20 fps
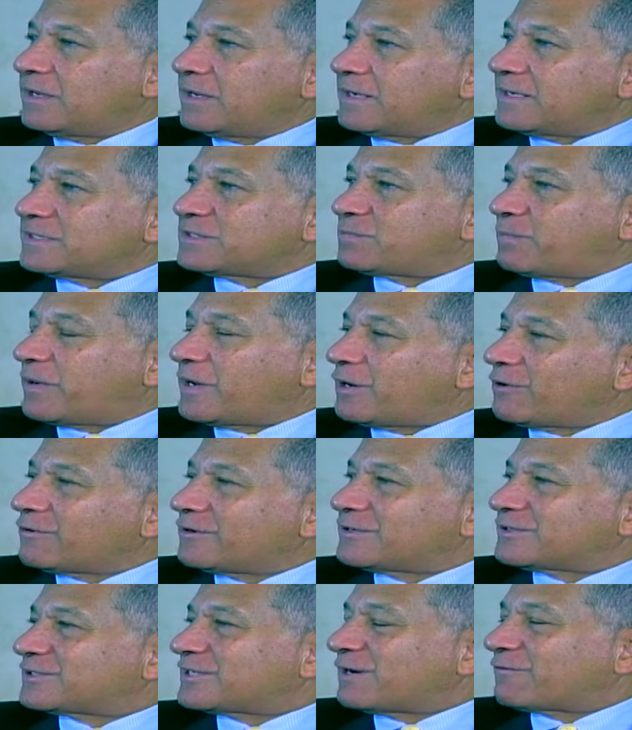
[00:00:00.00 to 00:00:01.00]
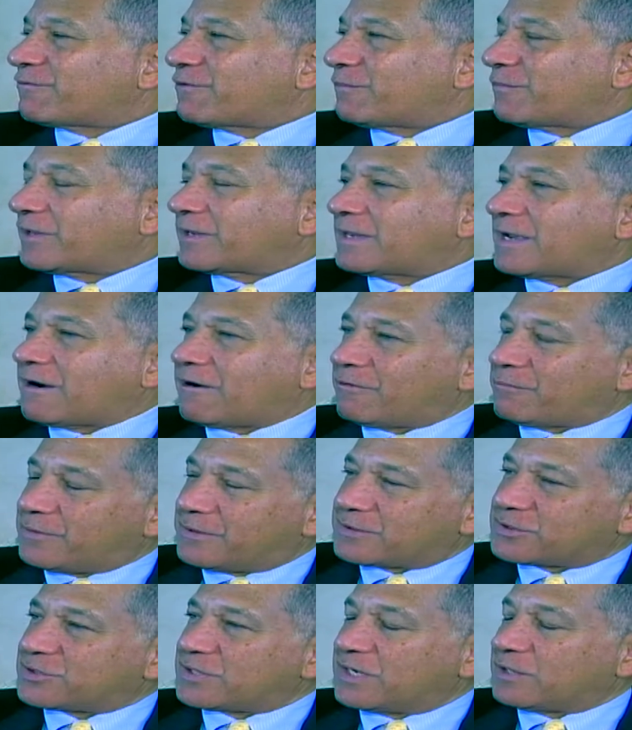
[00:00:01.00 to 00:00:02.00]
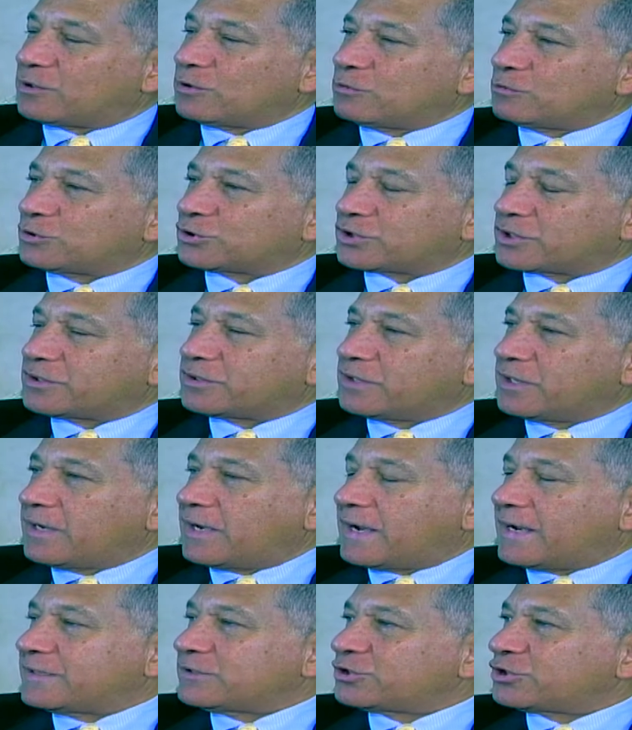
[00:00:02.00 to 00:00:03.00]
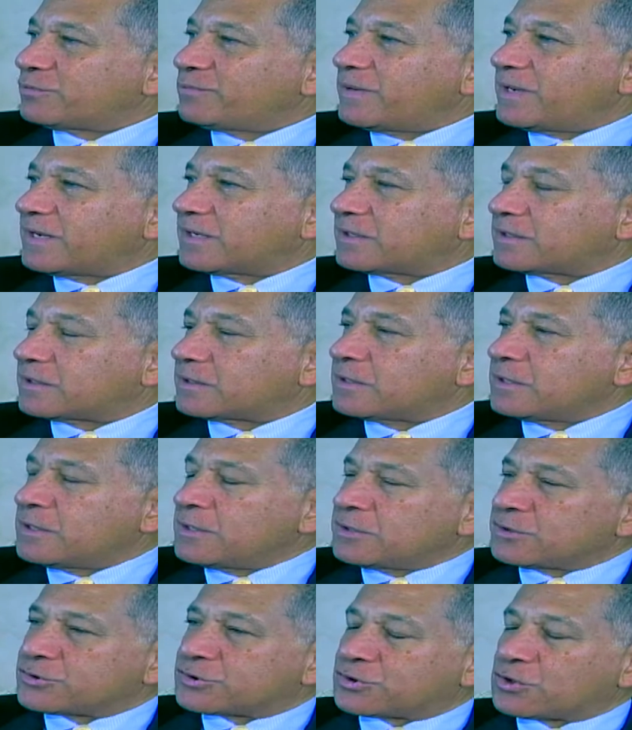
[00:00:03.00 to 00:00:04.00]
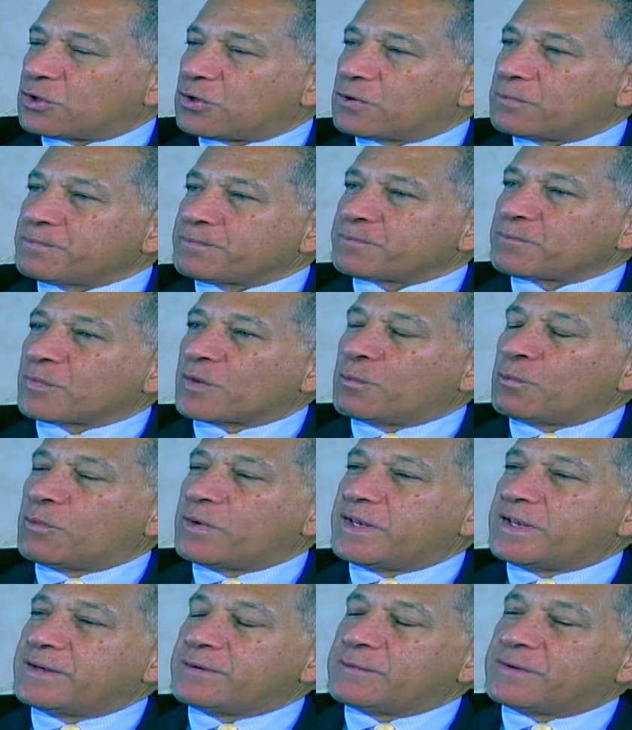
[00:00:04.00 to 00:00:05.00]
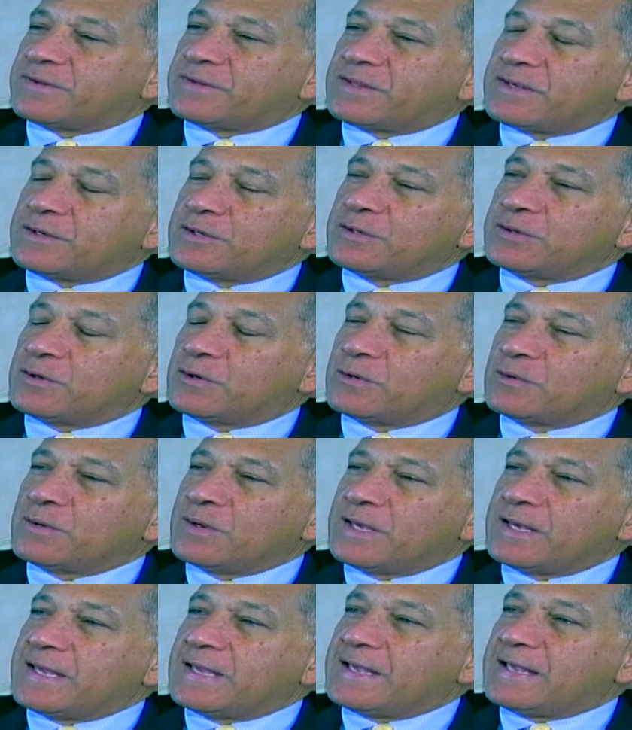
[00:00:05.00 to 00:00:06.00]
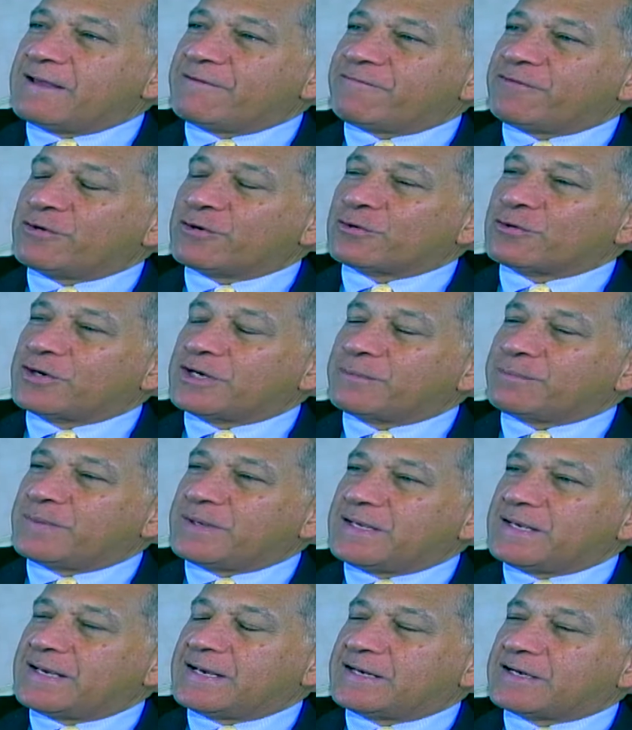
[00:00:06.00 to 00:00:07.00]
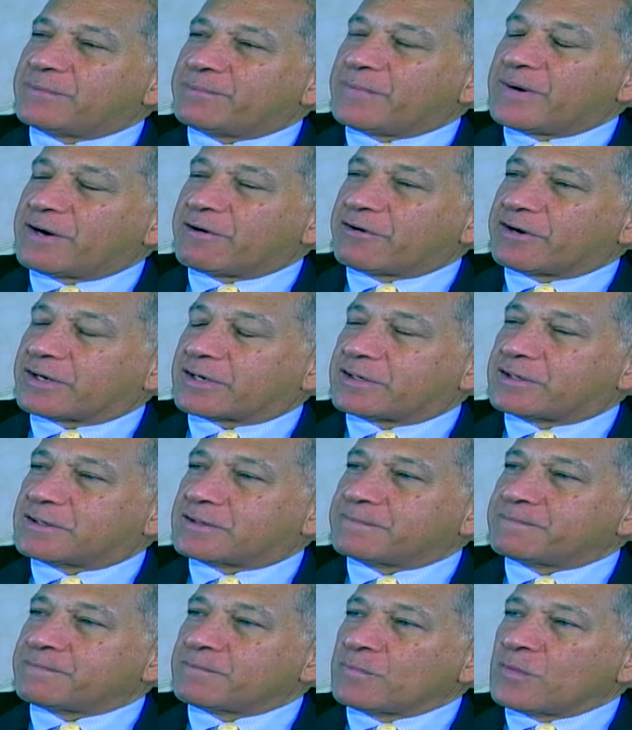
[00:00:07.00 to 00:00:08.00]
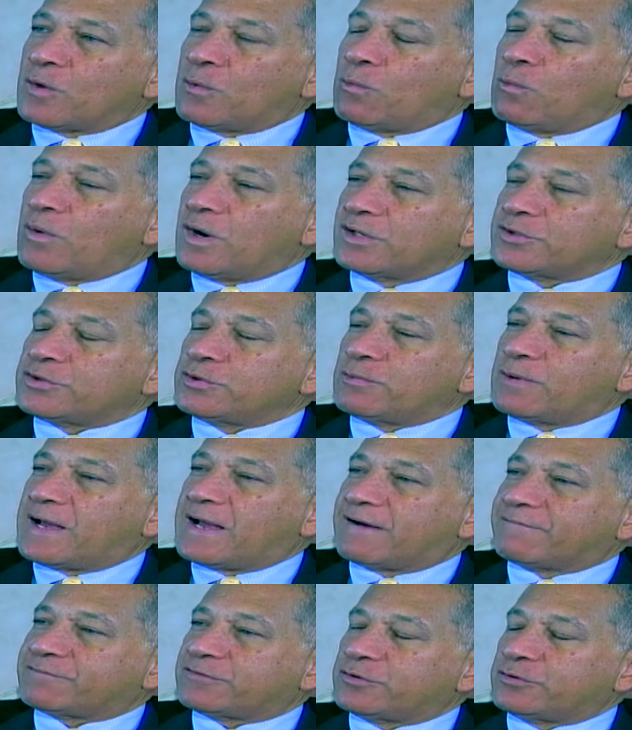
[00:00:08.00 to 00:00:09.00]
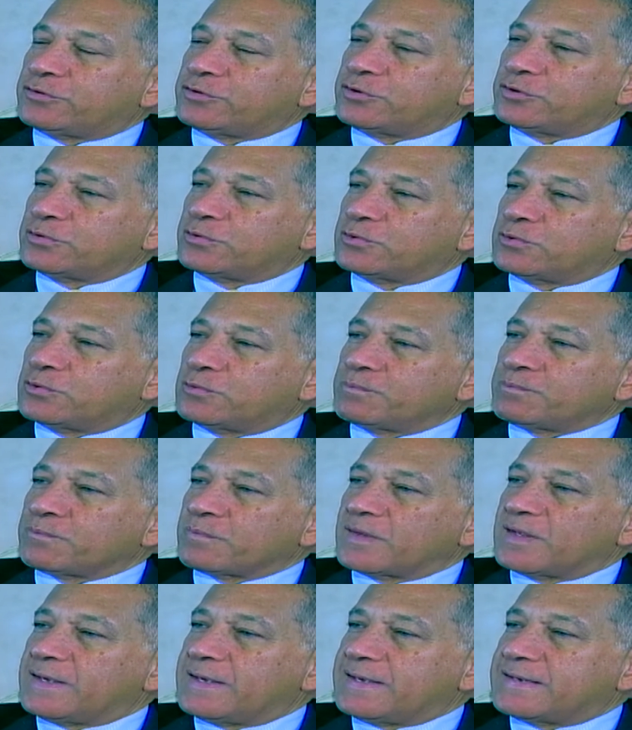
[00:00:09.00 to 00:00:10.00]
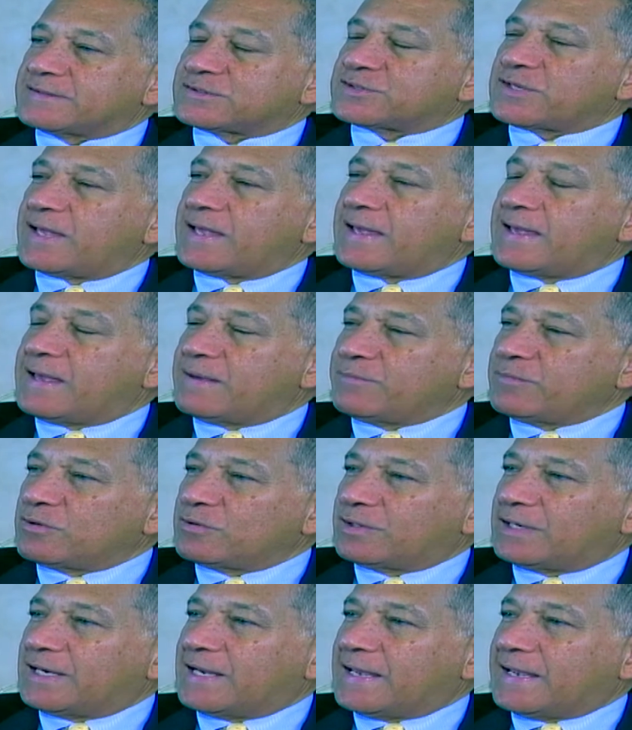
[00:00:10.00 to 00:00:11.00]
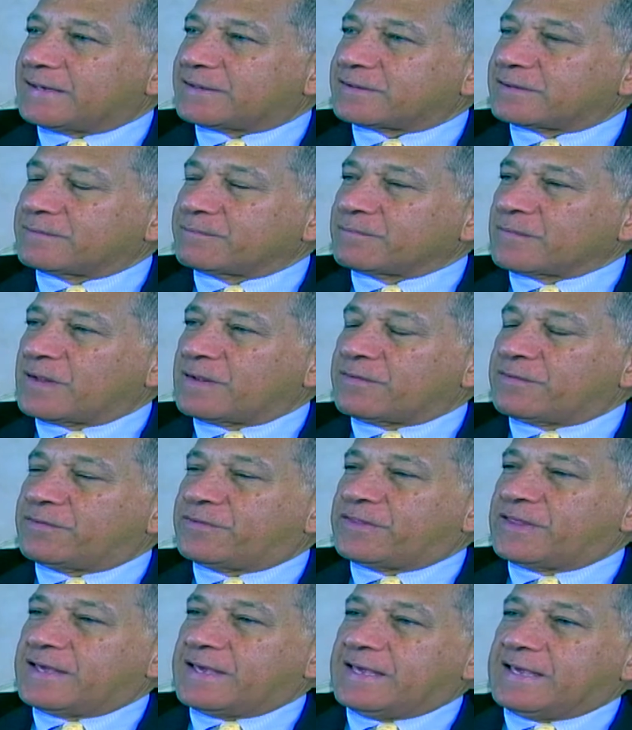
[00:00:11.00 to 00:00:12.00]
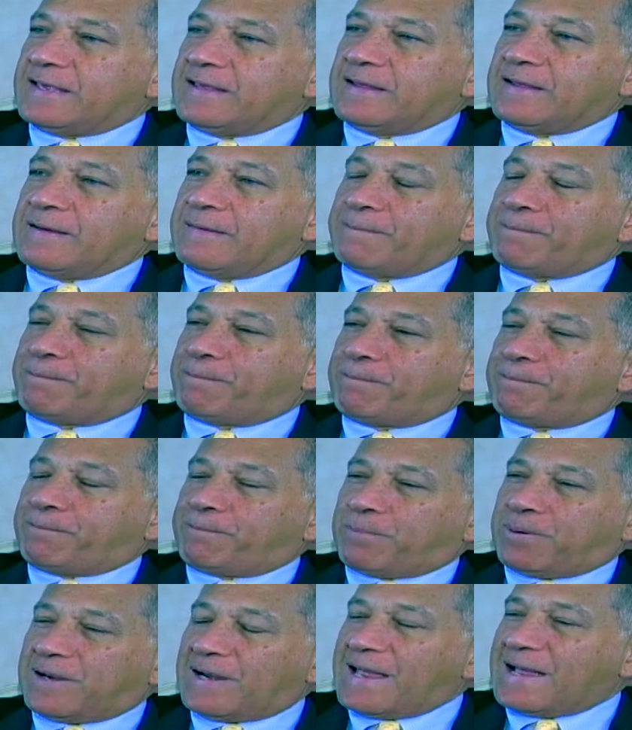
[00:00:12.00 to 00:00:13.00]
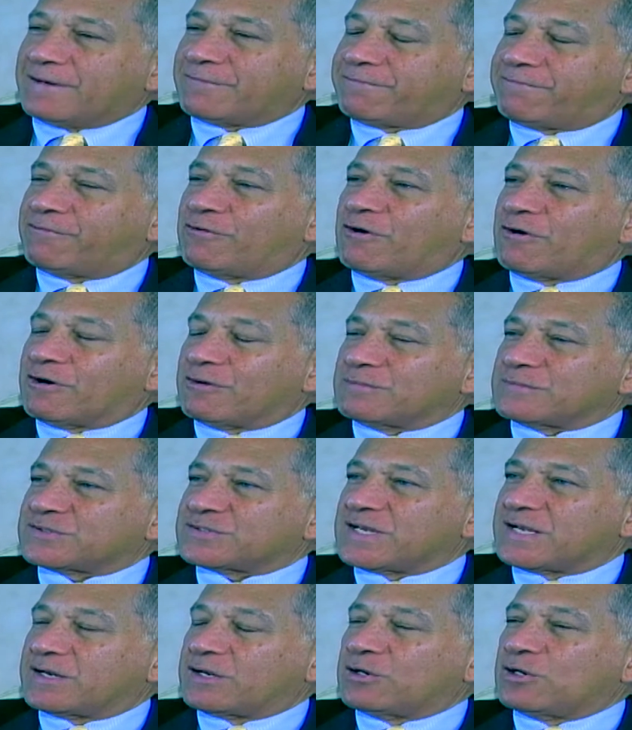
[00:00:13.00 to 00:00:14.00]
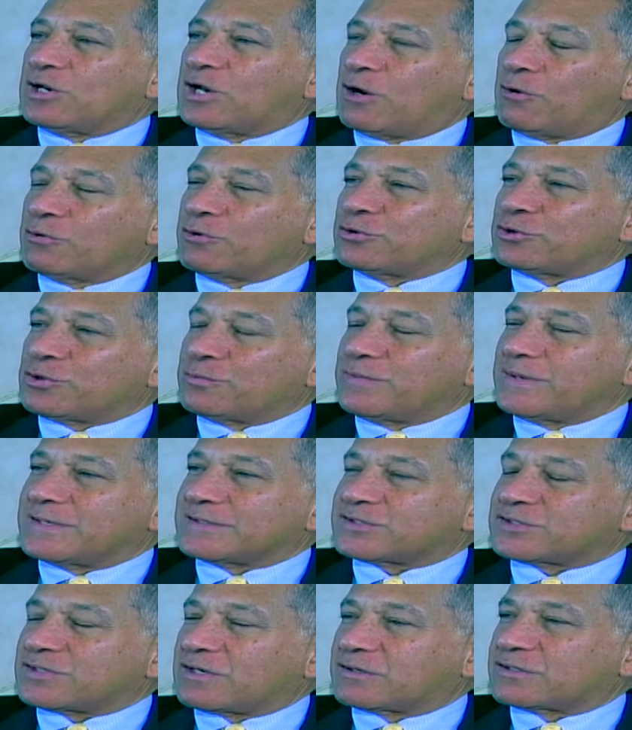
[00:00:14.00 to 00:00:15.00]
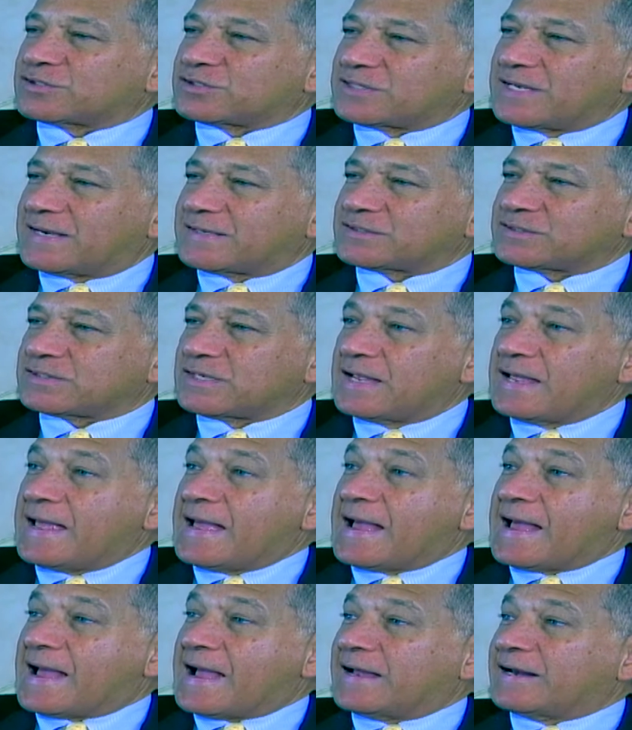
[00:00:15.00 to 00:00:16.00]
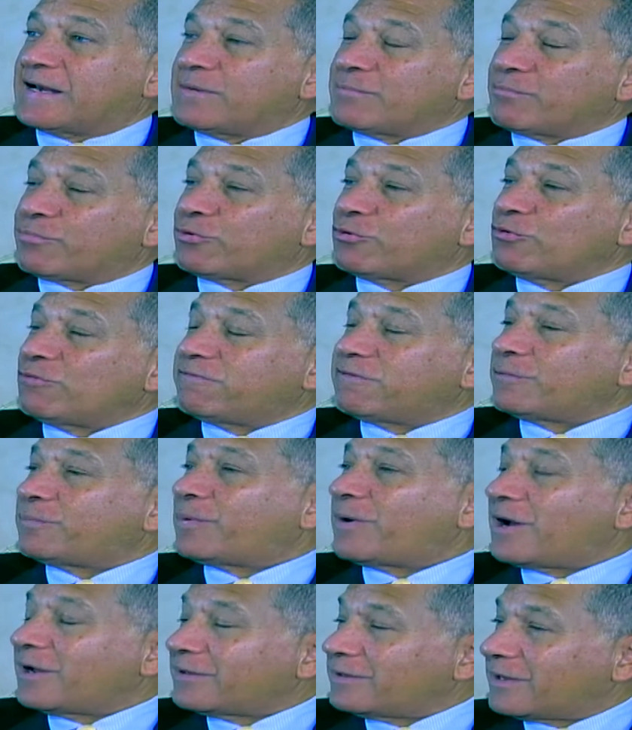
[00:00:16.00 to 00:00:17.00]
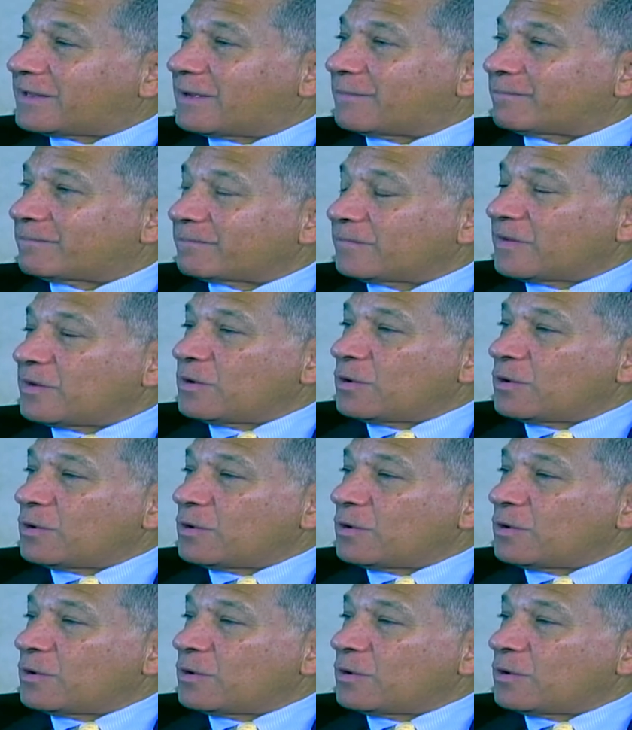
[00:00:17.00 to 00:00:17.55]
His parents are from the Caribbean, St. Lucia and Jamaica. So you know, if you're going to be in America, what you have to do is emulate the platforms that allow you to be a success and improve upon them.